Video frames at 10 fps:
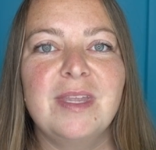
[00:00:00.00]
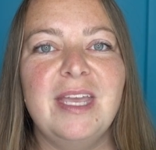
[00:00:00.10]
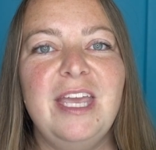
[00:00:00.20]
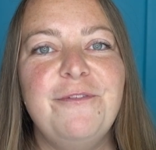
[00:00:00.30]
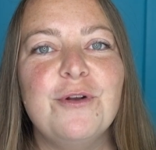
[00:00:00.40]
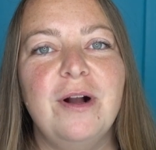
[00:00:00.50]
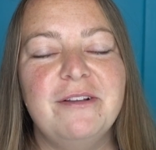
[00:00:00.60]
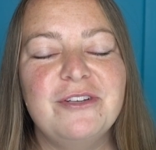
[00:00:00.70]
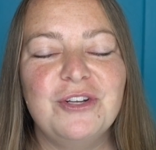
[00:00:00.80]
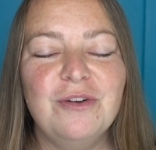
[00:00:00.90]
If you're
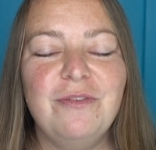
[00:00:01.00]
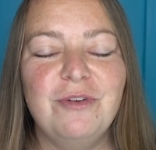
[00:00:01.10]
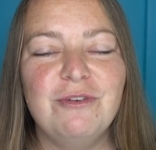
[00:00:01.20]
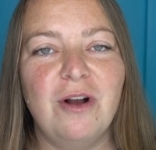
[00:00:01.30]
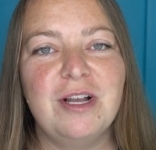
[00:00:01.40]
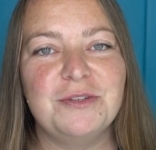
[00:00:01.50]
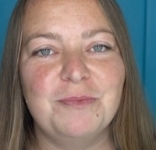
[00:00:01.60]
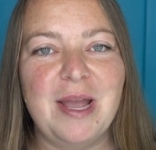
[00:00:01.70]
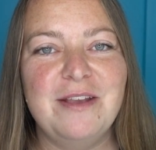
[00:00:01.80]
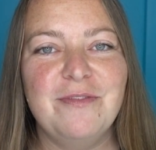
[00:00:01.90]
unsure if your dog is
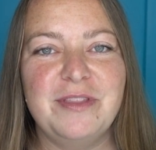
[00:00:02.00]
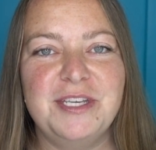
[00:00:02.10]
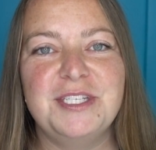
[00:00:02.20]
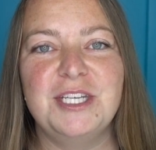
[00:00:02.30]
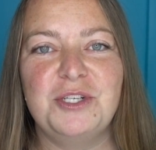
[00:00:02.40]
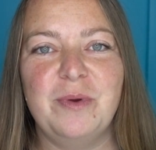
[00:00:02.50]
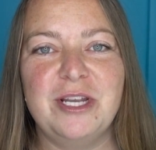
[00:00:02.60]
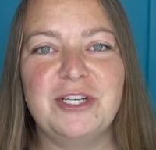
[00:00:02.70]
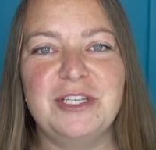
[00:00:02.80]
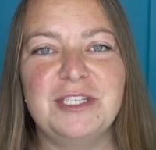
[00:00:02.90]
ready for these
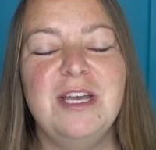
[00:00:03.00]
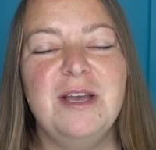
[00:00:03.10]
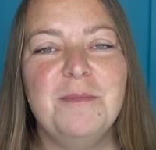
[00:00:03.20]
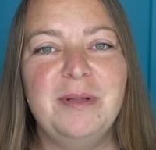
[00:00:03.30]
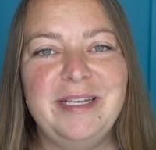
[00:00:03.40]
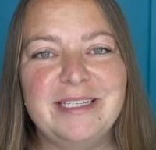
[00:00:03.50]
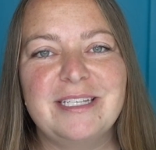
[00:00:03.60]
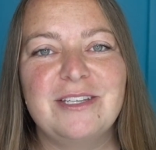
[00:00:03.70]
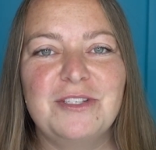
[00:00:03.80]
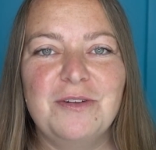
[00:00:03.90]
situations, please
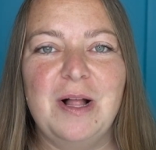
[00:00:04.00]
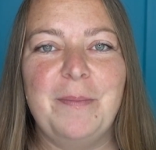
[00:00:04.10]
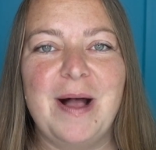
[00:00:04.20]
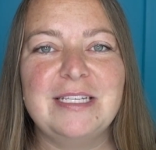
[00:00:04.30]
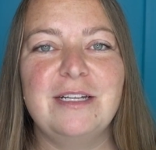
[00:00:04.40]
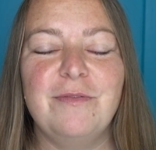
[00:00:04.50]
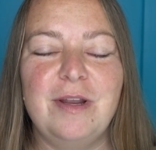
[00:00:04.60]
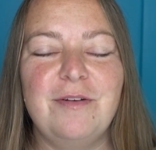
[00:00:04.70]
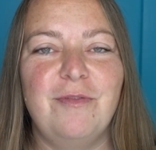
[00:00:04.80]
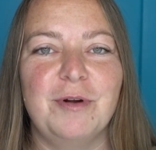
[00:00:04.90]
consult a positive
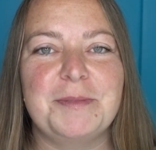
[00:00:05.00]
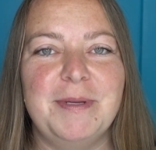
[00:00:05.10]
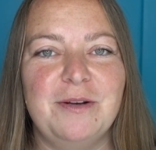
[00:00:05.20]
reinforcement